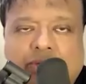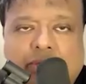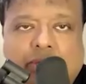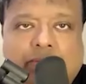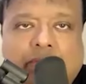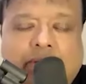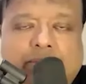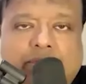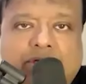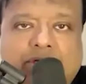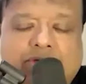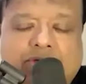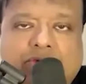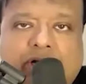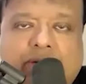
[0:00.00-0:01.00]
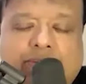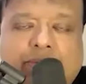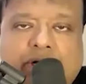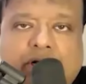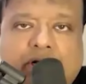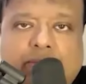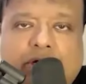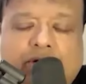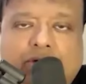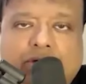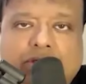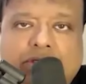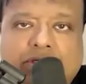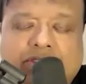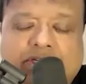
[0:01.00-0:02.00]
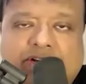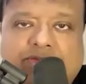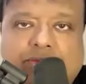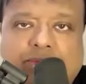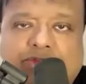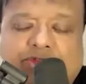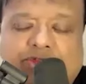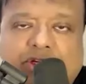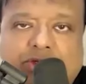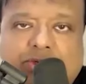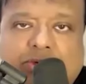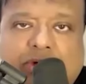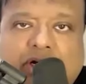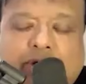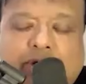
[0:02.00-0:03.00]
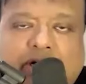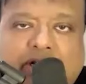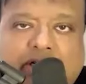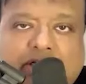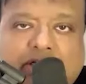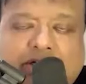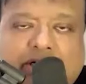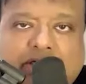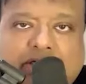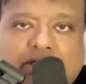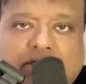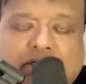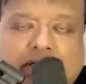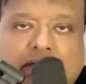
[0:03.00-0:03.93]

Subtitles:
memories of great Parikrama concerts, right, from the first one at Patel Chest